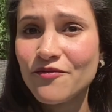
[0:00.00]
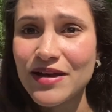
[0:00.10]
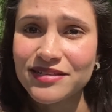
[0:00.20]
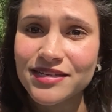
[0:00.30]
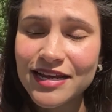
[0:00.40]

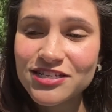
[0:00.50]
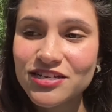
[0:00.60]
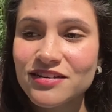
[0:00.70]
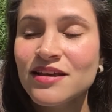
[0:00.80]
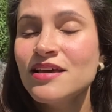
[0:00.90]

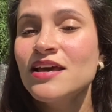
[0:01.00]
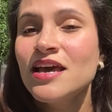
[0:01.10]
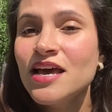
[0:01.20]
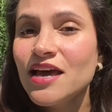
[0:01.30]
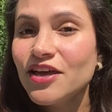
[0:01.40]
vaccination,
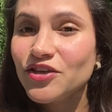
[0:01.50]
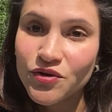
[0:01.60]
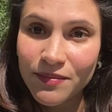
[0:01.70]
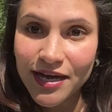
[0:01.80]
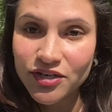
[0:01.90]
you
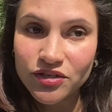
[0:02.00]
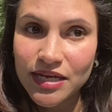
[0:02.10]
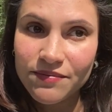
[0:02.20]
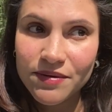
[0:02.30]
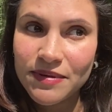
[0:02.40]
might not
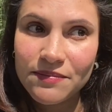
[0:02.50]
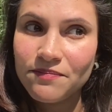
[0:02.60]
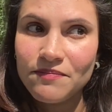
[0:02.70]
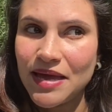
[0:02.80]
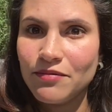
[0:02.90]
even be
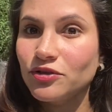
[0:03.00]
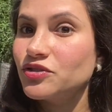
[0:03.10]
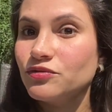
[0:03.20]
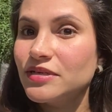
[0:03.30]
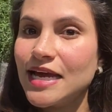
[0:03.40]
able
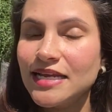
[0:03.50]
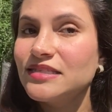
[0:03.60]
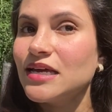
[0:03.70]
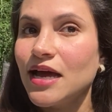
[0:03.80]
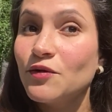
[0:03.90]
to get
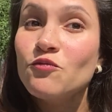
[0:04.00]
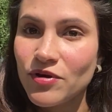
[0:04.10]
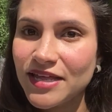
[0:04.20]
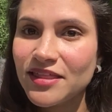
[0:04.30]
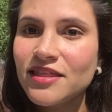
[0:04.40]
inside
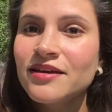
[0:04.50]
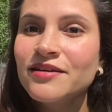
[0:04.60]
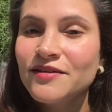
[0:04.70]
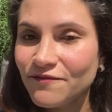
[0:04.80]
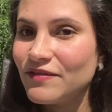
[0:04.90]
with
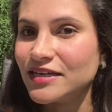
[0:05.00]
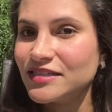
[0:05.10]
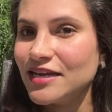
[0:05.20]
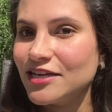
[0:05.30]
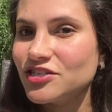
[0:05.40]

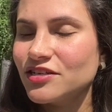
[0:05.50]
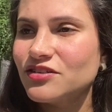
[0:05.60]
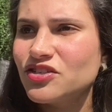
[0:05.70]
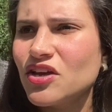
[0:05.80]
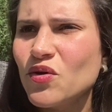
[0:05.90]
vaccination.
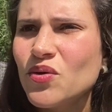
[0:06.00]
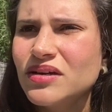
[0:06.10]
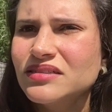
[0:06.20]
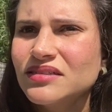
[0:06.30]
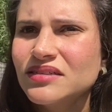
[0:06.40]
So
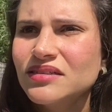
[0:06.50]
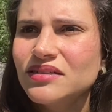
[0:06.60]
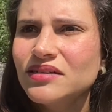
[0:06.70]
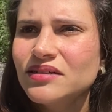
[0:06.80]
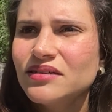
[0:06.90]

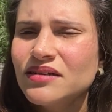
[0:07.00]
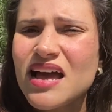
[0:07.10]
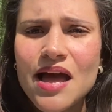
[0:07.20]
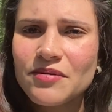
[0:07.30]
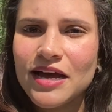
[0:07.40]

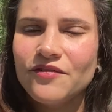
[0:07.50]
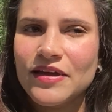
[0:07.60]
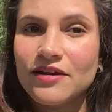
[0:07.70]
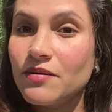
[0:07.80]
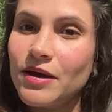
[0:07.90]
I'm kind of
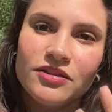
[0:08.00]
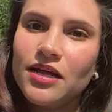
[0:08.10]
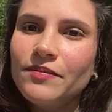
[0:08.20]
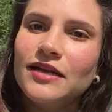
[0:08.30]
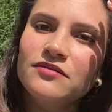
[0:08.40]
angry about that,
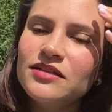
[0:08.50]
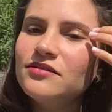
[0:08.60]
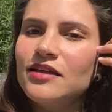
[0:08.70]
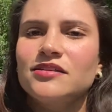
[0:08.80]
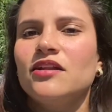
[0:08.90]
but
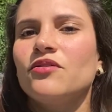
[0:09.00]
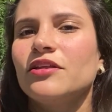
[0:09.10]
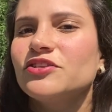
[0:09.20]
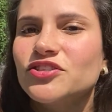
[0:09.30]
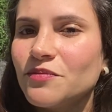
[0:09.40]
that's another
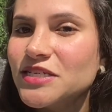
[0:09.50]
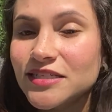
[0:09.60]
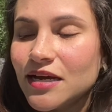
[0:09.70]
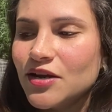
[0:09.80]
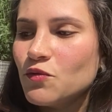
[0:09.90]
subject.
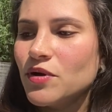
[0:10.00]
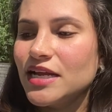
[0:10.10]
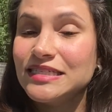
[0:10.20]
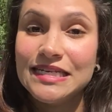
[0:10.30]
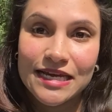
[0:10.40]
I don't want to
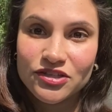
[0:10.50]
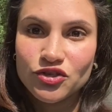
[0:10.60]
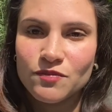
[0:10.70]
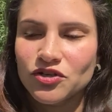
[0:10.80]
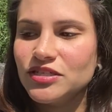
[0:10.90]
dig too
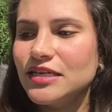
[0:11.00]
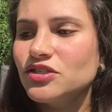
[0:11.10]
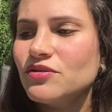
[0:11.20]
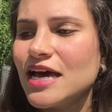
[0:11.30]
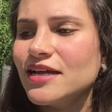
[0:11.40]
much into
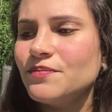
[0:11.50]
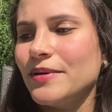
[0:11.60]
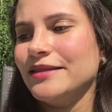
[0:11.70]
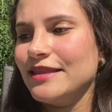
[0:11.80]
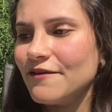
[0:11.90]
that,
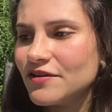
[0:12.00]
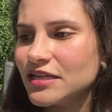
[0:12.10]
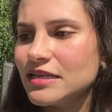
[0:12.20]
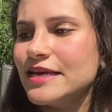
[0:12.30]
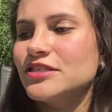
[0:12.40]
but
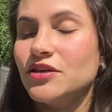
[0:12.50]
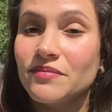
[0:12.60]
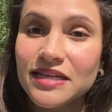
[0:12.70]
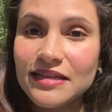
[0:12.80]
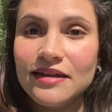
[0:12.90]
definitely
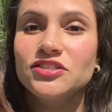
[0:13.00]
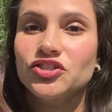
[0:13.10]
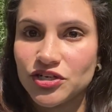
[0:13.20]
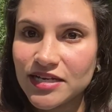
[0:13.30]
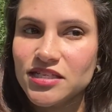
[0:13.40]
something that
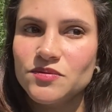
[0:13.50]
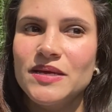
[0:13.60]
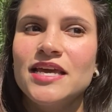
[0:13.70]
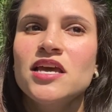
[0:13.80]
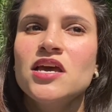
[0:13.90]
stresses
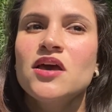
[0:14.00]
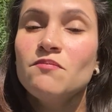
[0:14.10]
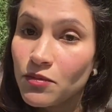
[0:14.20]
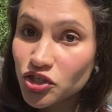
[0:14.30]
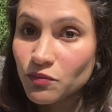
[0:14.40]
me
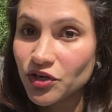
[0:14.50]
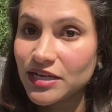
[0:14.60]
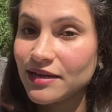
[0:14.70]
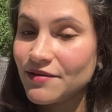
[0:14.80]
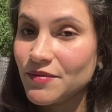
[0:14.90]
much more
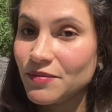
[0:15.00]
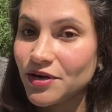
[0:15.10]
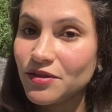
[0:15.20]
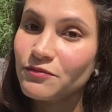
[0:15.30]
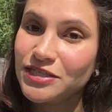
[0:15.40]
than giving
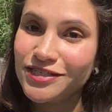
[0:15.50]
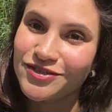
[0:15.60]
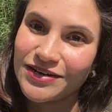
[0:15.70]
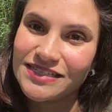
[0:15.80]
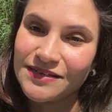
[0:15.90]
birth, which is
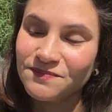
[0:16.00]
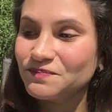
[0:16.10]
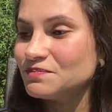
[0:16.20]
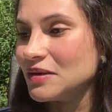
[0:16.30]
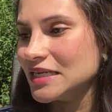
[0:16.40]
crazy.
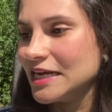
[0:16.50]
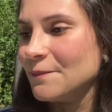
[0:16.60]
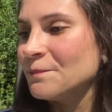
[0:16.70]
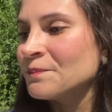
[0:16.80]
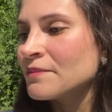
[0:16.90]
But yeah.
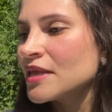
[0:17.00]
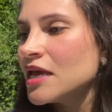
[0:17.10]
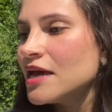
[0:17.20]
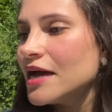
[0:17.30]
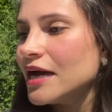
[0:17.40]

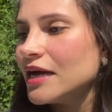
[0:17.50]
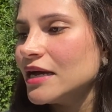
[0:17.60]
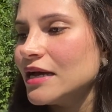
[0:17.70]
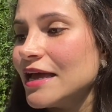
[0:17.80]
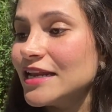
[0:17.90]

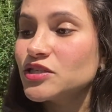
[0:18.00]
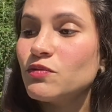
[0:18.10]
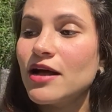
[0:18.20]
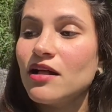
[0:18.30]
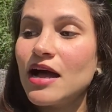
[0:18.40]
And as
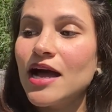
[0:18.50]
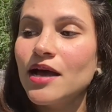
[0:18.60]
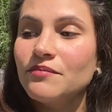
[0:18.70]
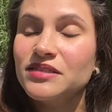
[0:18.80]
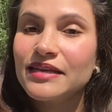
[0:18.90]
well,
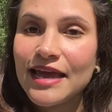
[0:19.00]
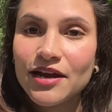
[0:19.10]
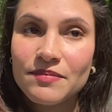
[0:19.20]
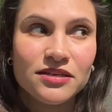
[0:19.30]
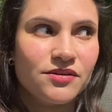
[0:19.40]
I'm scared
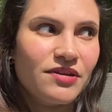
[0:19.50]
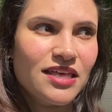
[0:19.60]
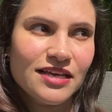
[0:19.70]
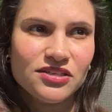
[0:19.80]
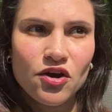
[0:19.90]
because
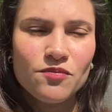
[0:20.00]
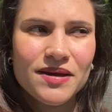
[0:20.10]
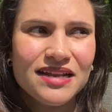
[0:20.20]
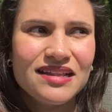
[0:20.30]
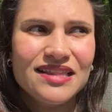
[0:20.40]
everything is
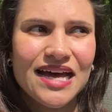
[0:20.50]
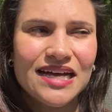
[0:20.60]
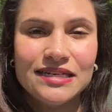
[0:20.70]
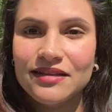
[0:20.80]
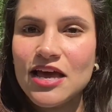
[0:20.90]
open,
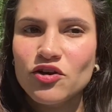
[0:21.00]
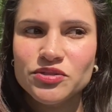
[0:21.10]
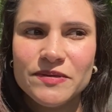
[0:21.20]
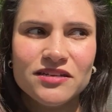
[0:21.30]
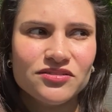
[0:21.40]
that the
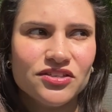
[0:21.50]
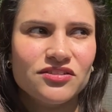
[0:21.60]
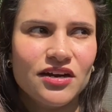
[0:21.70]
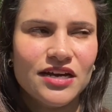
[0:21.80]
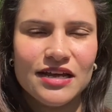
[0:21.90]
hospitals
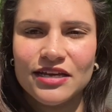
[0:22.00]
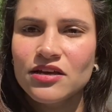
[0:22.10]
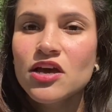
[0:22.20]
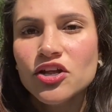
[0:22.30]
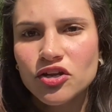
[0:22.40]
start like
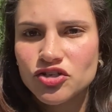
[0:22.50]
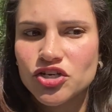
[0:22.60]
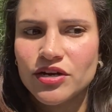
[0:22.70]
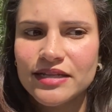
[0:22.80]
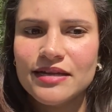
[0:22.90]
not
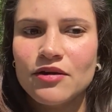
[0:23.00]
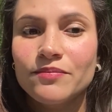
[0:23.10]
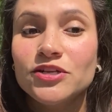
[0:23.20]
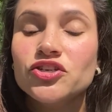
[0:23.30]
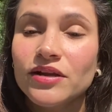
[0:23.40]
shutting down,
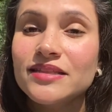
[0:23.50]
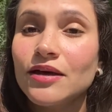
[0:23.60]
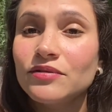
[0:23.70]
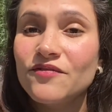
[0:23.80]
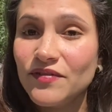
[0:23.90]
but shutting
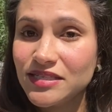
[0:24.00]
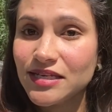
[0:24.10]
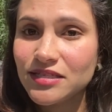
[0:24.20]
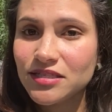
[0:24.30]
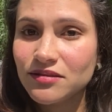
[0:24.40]
down the
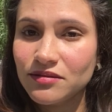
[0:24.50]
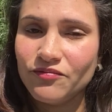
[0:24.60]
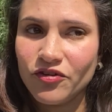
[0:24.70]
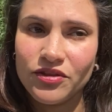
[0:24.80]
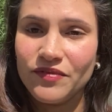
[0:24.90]
visits
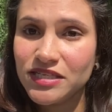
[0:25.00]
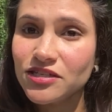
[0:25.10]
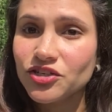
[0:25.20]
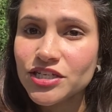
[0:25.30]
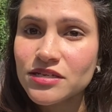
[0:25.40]
for the
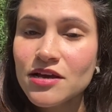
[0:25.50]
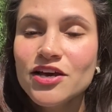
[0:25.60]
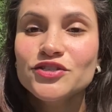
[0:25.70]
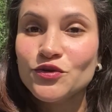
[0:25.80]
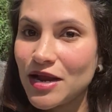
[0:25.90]
visitors.
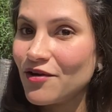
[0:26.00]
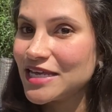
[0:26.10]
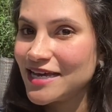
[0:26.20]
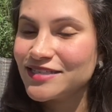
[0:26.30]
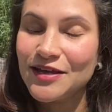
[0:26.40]
So
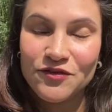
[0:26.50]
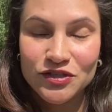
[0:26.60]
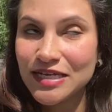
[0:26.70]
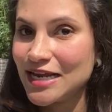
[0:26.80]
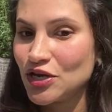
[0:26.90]
nowadays, if you
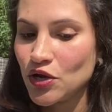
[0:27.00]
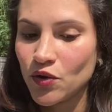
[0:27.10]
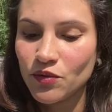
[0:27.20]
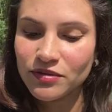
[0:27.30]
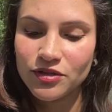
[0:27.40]
didn't know,